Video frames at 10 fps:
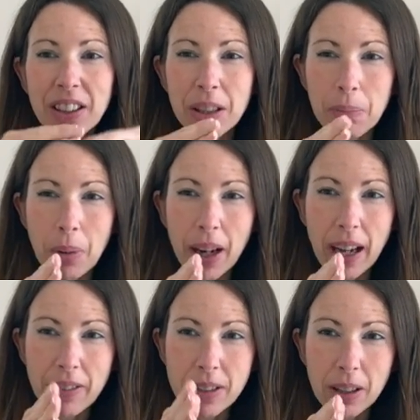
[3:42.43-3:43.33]
you might
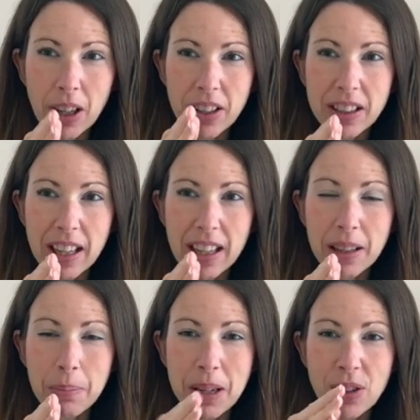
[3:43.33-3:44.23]
have to cut it in the
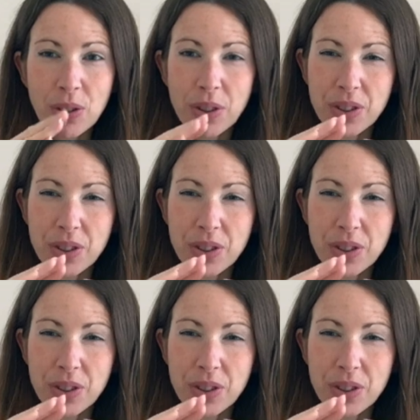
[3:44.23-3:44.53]
middle